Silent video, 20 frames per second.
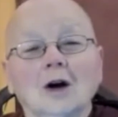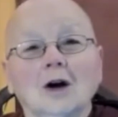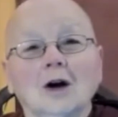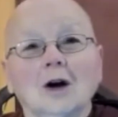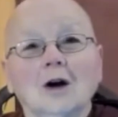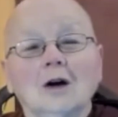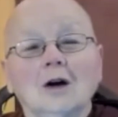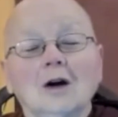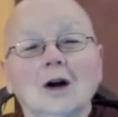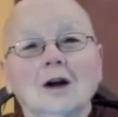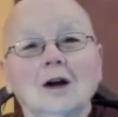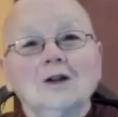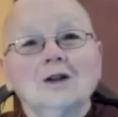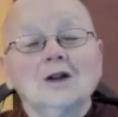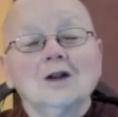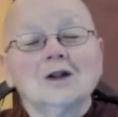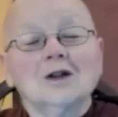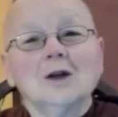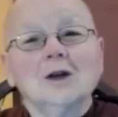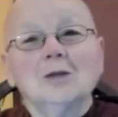not
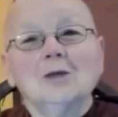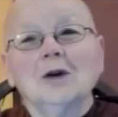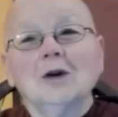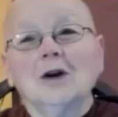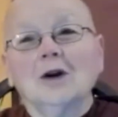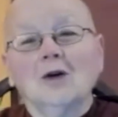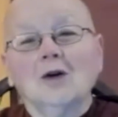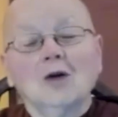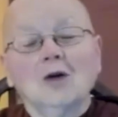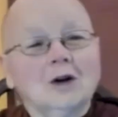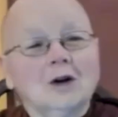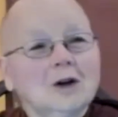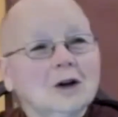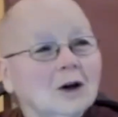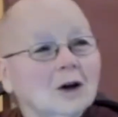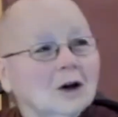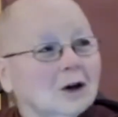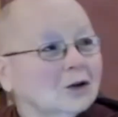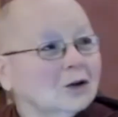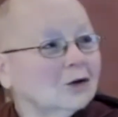just sleeping according to
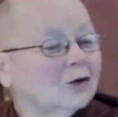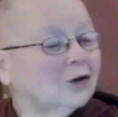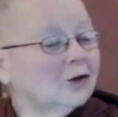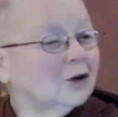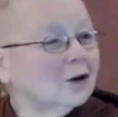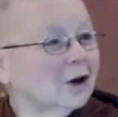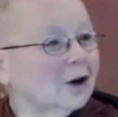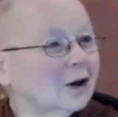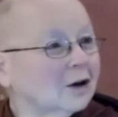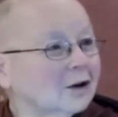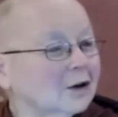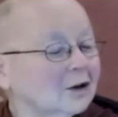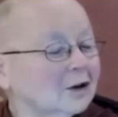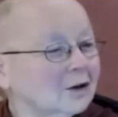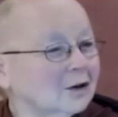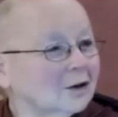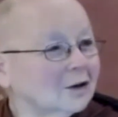how you feel like it,